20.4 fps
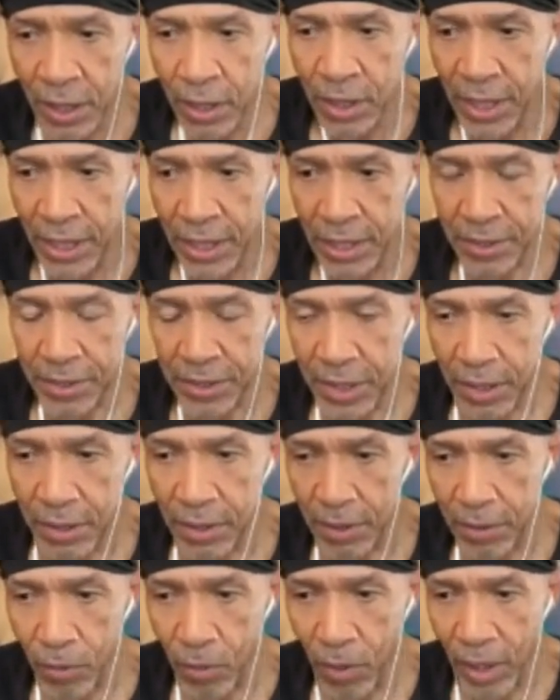instead
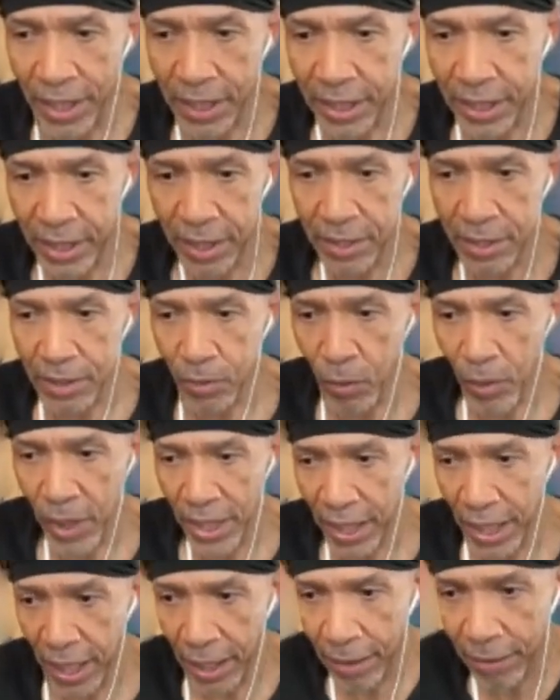of the white kids
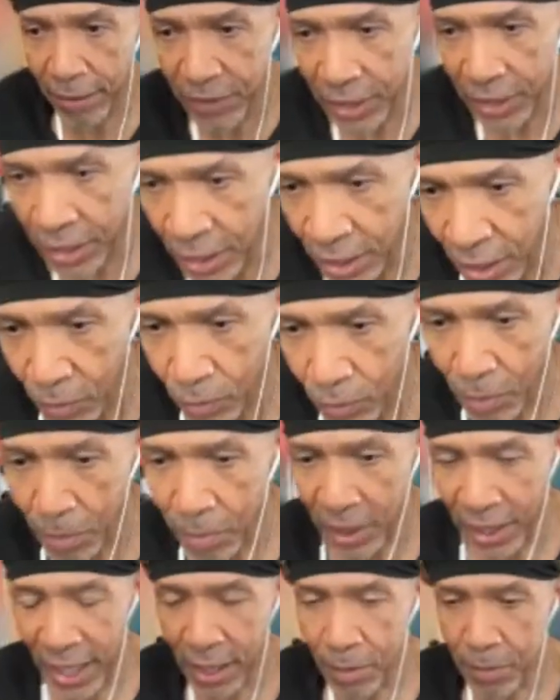went heavy, well,
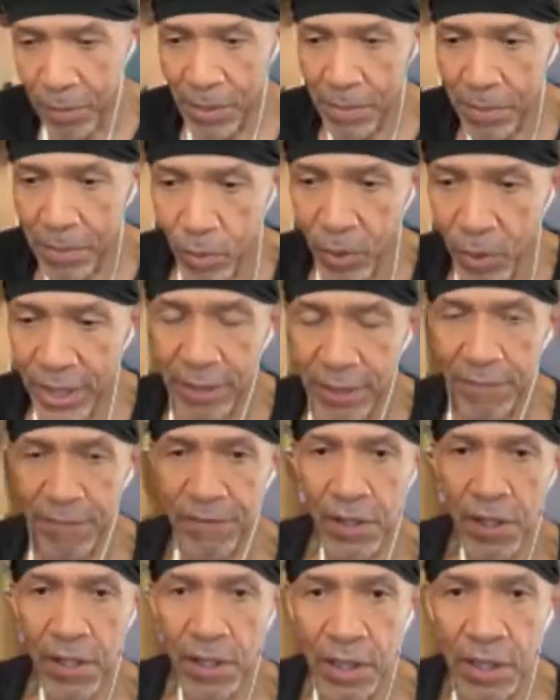black people went to
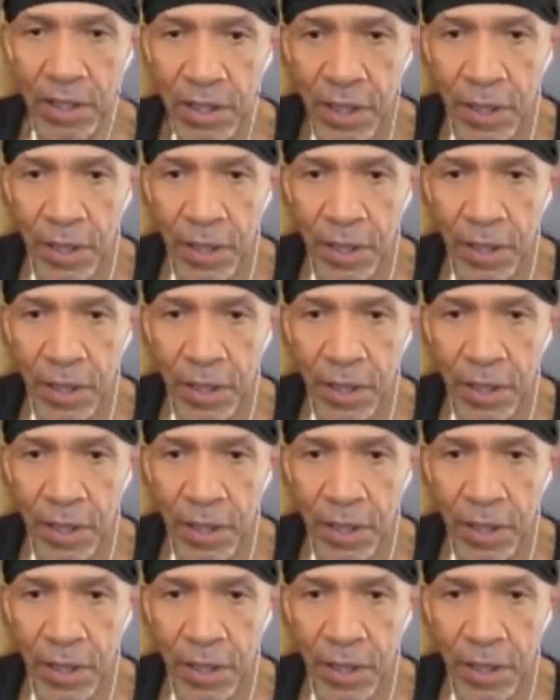funk,